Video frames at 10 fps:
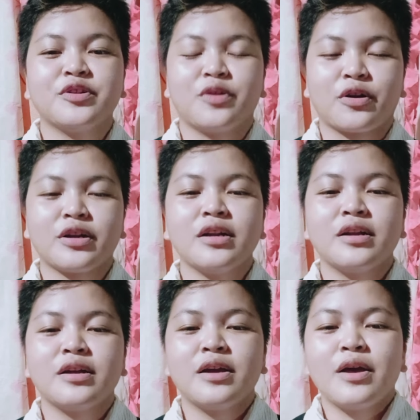nor,
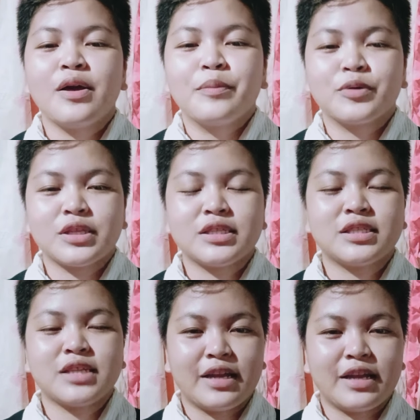put it
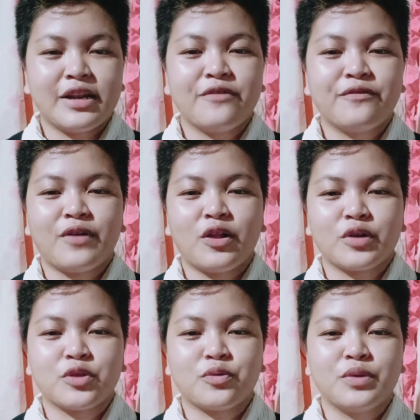second and follow
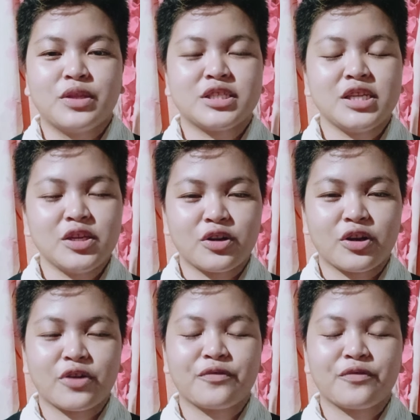it with a
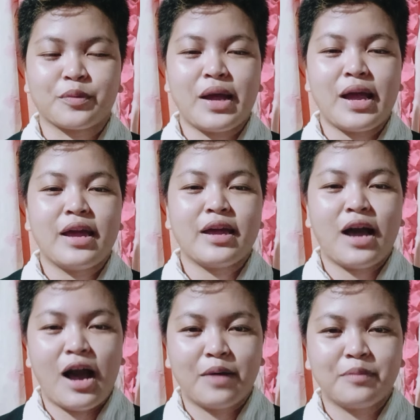singular verb
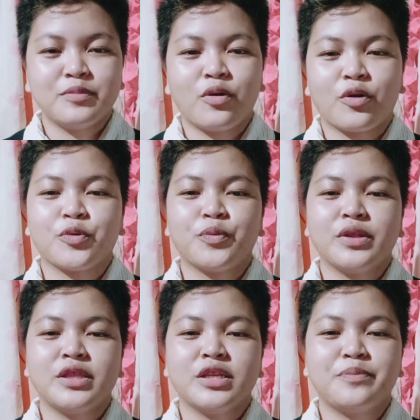or
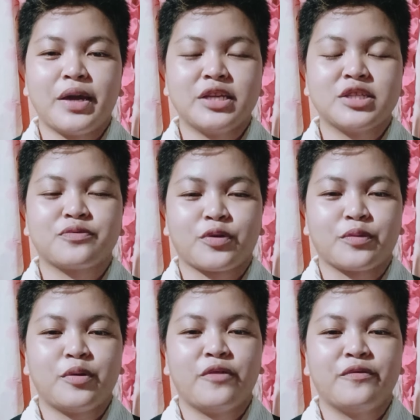with the base
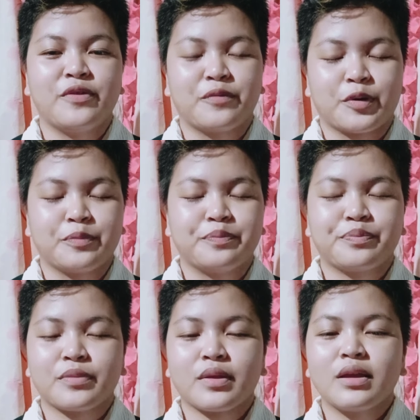form of the verb.
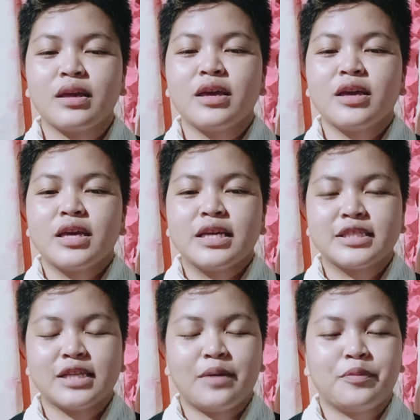
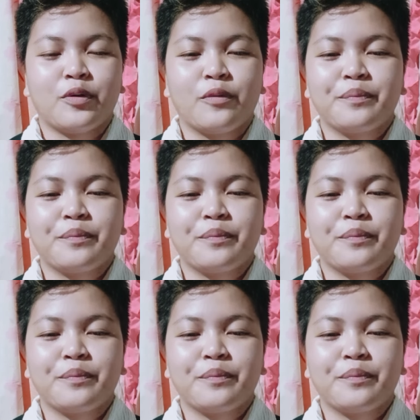Example.